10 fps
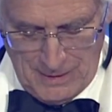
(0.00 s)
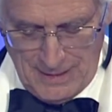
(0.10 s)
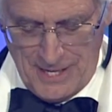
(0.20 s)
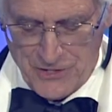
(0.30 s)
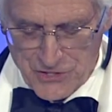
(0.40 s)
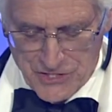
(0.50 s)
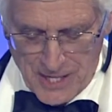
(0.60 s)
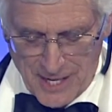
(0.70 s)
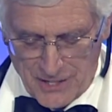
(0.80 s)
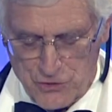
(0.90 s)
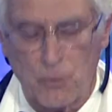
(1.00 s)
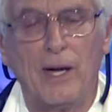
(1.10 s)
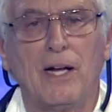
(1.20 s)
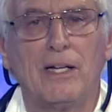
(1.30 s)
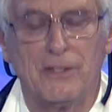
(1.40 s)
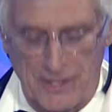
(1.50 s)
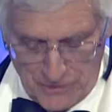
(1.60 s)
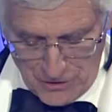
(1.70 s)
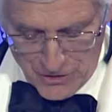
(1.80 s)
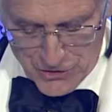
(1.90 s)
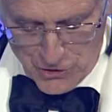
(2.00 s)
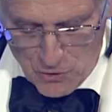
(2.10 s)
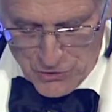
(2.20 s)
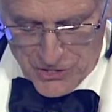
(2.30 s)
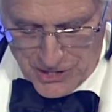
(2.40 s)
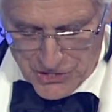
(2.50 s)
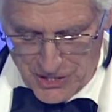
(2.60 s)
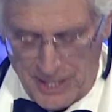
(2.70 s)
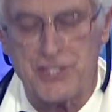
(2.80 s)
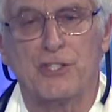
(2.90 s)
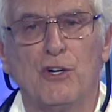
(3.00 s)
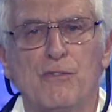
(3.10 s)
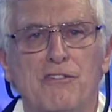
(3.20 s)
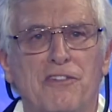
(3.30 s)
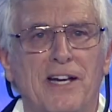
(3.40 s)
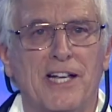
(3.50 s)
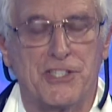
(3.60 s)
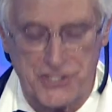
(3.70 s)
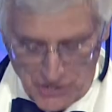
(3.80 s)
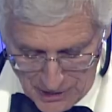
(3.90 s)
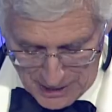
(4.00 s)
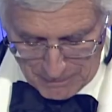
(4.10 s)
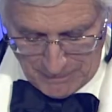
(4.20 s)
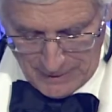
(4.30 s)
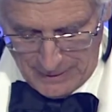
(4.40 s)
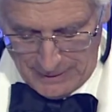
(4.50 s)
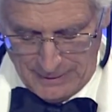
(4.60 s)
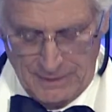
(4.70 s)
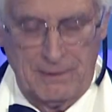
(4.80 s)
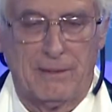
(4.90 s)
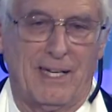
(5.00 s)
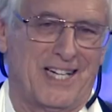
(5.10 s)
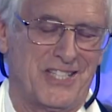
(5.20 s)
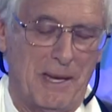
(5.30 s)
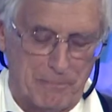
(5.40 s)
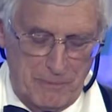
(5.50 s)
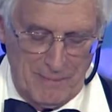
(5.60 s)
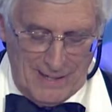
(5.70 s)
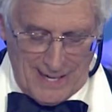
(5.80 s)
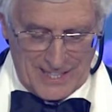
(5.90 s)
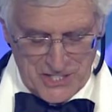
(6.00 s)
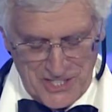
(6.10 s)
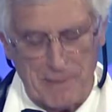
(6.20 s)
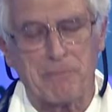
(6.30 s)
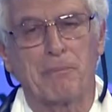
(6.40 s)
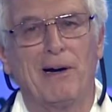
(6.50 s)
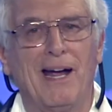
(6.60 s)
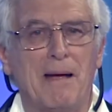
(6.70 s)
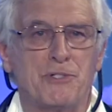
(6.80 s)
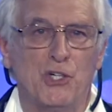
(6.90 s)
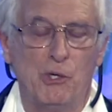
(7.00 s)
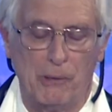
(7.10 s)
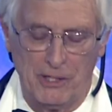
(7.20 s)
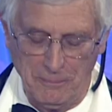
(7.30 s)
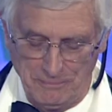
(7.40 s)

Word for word: Understand as well that there is no such thing as an overfinanced startup, except, except perhaps Uber.